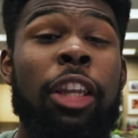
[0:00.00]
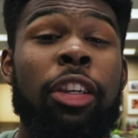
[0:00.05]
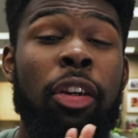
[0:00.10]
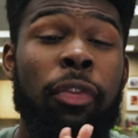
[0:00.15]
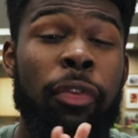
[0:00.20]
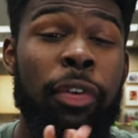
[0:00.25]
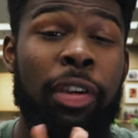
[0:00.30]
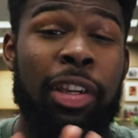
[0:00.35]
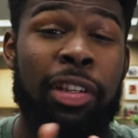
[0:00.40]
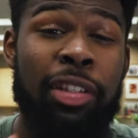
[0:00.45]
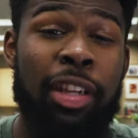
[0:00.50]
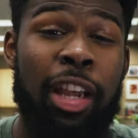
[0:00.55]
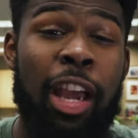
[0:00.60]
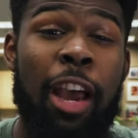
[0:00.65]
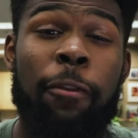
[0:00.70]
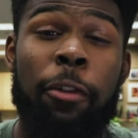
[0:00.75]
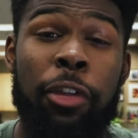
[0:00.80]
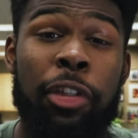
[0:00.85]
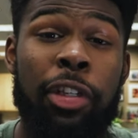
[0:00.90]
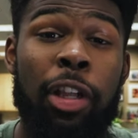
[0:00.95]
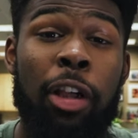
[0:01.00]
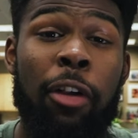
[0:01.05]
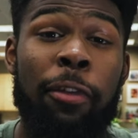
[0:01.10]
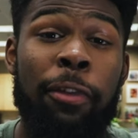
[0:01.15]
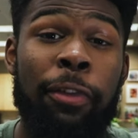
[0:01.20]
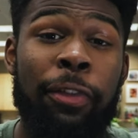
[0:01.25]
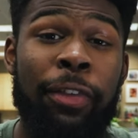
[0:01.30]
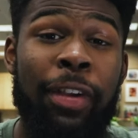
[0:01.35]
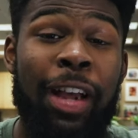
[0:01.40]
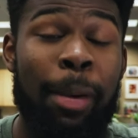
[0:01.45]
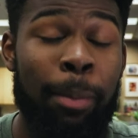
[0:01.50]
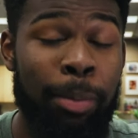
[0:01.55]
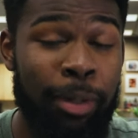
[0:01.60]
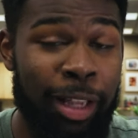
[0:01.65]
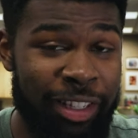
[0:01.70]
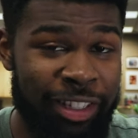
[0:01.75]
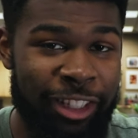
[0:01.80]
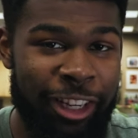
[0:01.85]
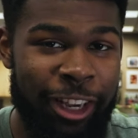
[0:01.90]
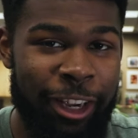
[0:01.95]
Don't forget to have yourself a
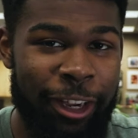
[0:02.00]
blessed